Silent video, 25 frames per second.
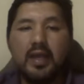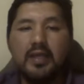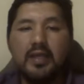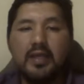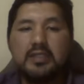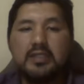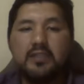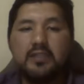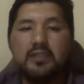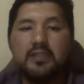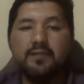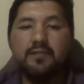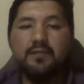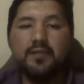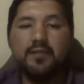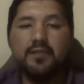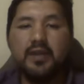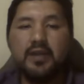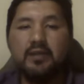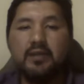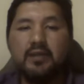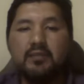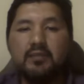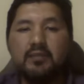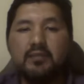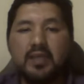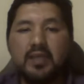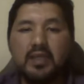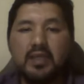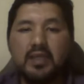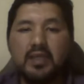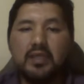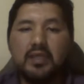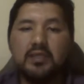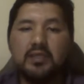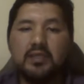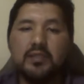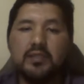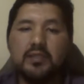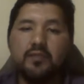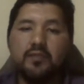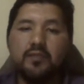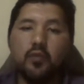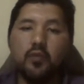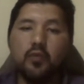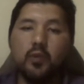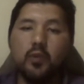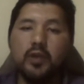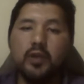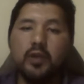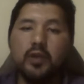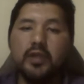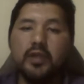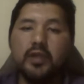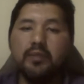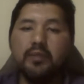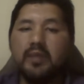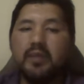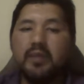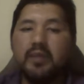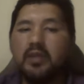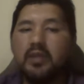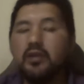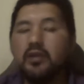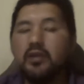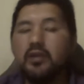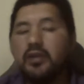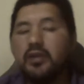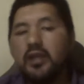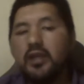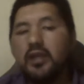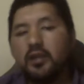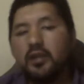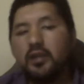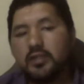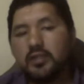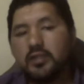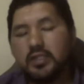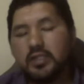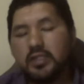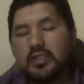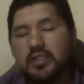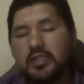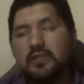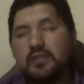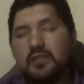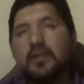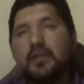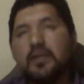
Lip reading: as different meanings of a word depending on the context.